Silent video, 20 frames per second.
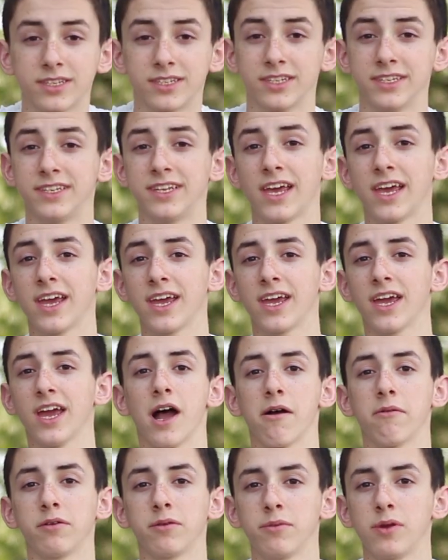Today,
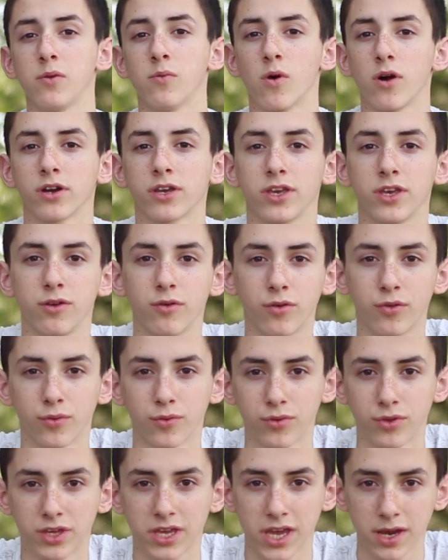I'm going to be walking you
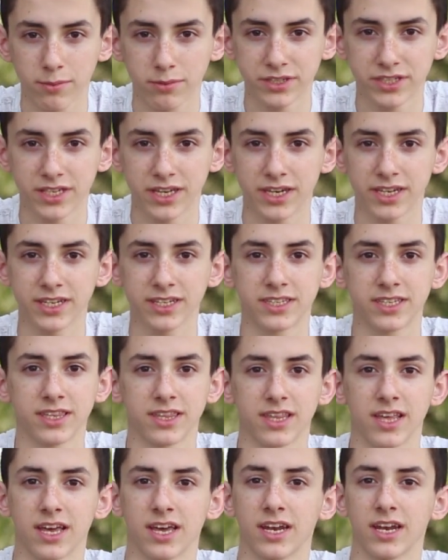through the camera settings
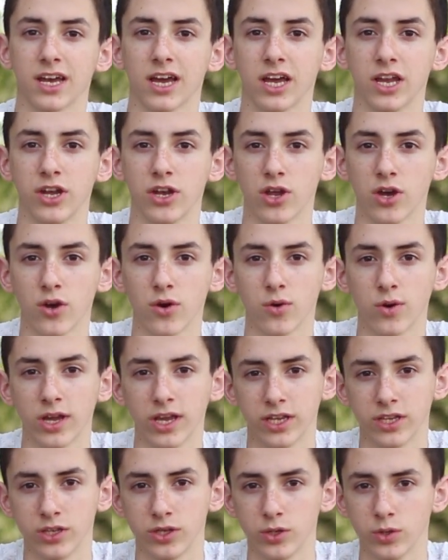that I know
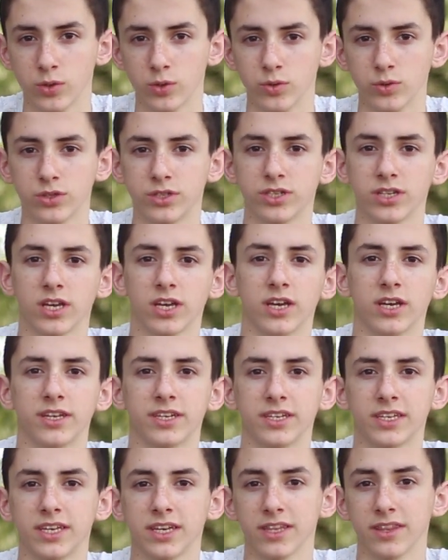and use
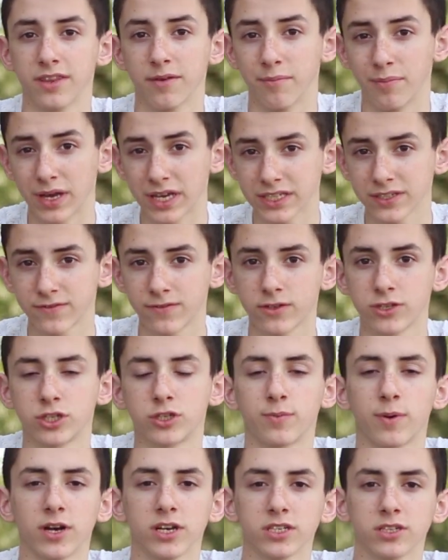to get the best
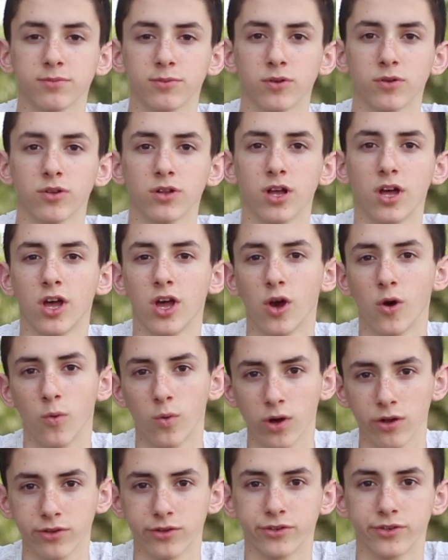footage possible
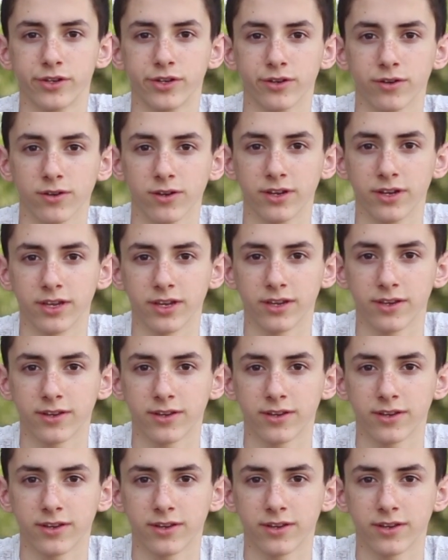while you're deer hunting.